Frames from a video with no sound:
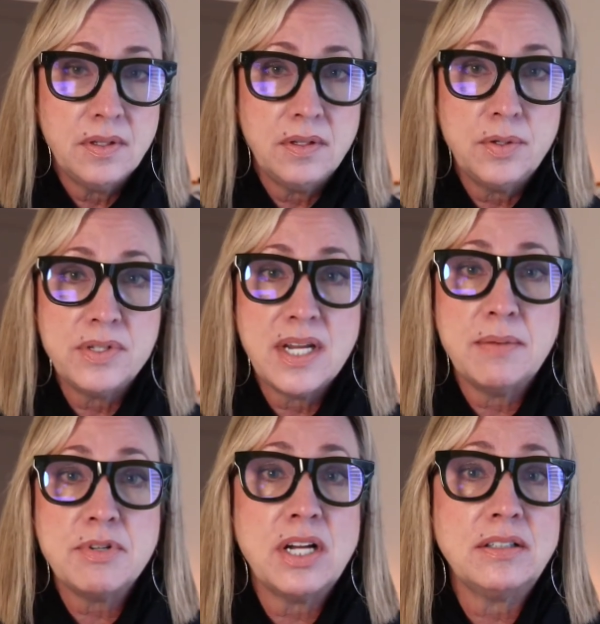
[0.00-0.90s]
whose name
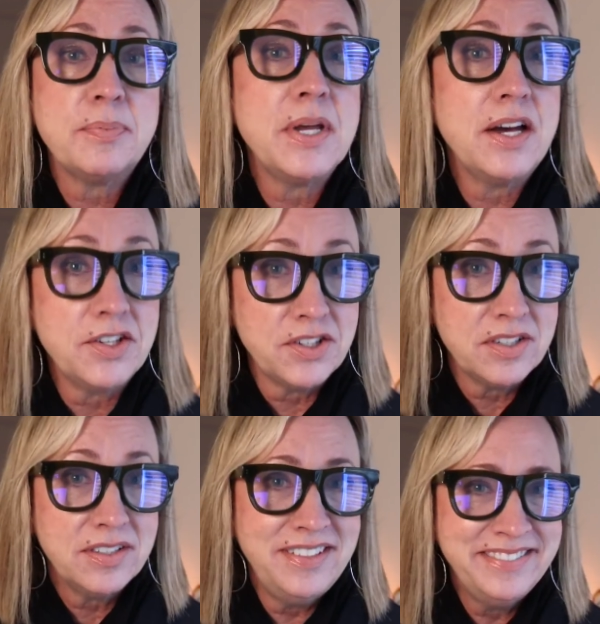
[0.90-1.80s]
shall not be uttered,
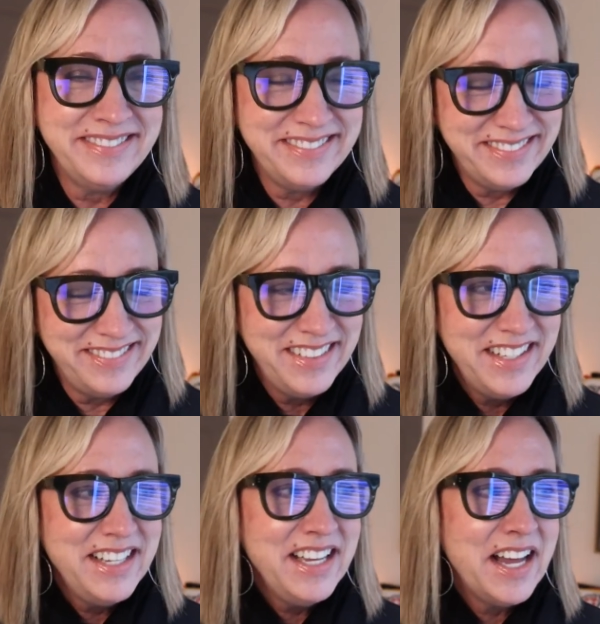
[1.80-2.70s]

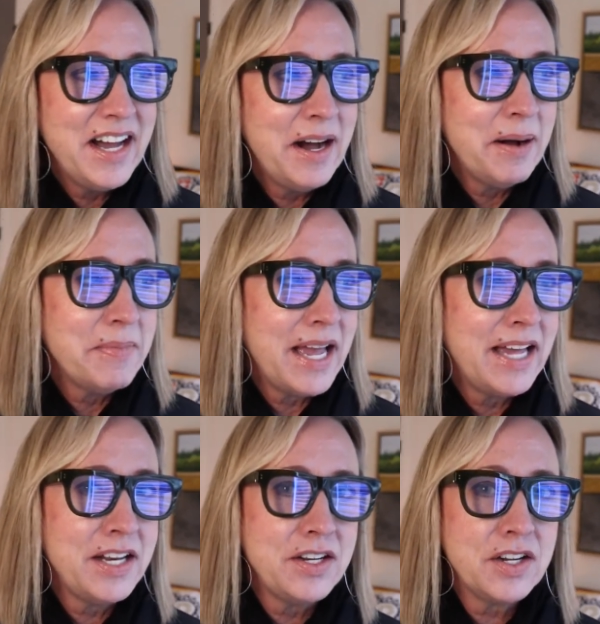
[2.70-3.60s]

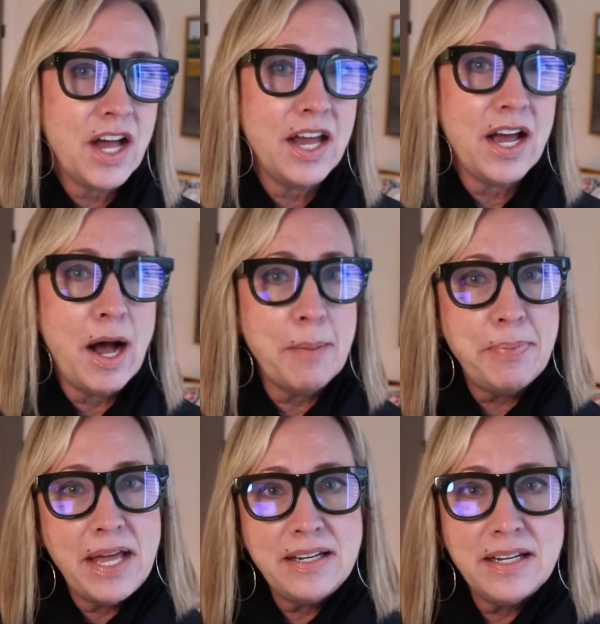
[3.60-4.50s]
and kind of
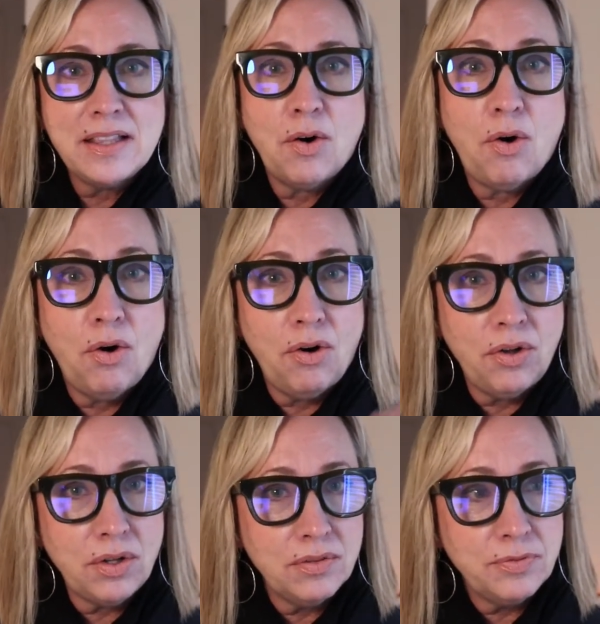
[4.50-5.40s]
upended the
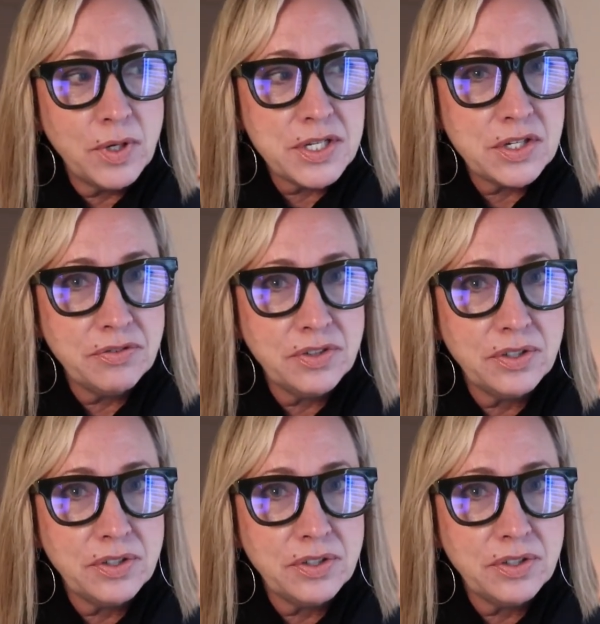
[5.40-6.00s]
whole voiceover